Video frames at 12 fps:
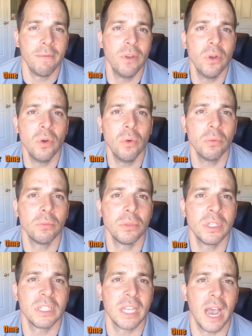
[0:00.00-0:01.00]
If you
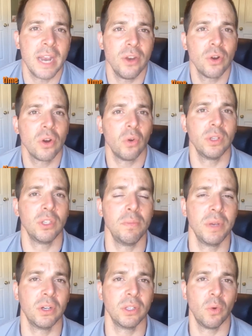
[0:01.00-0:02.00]
decide you're going
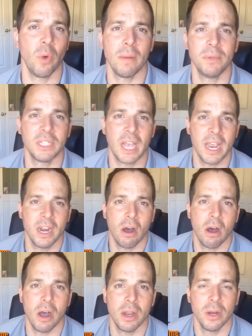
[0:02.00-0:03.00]
to build a
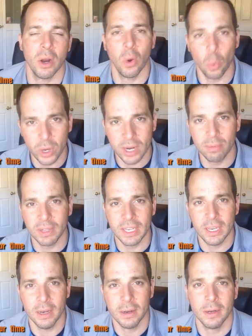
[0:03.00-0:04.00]
website on
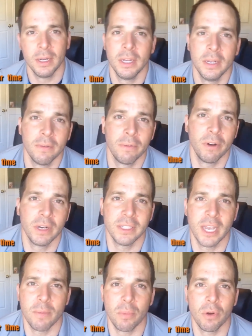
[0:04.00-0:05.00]
Weebly, for
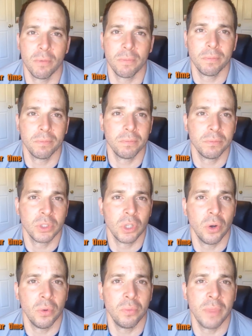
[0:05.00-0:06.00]
example,
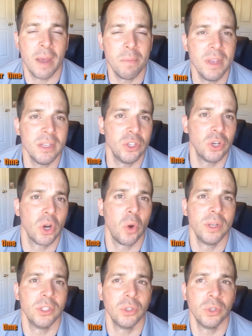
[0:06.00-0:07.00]
so that means you're
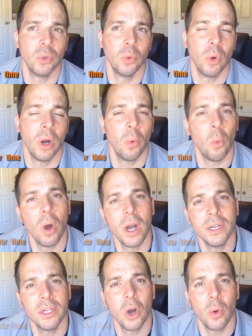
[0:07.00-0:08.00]
going to,
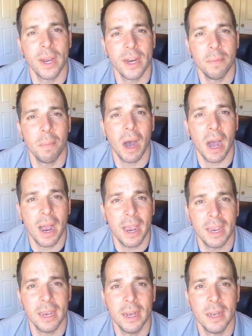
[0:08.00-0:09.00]
go in
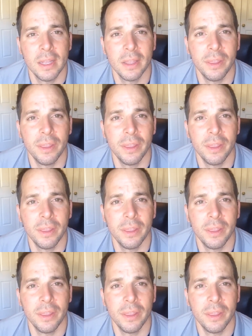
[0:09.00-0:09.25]
and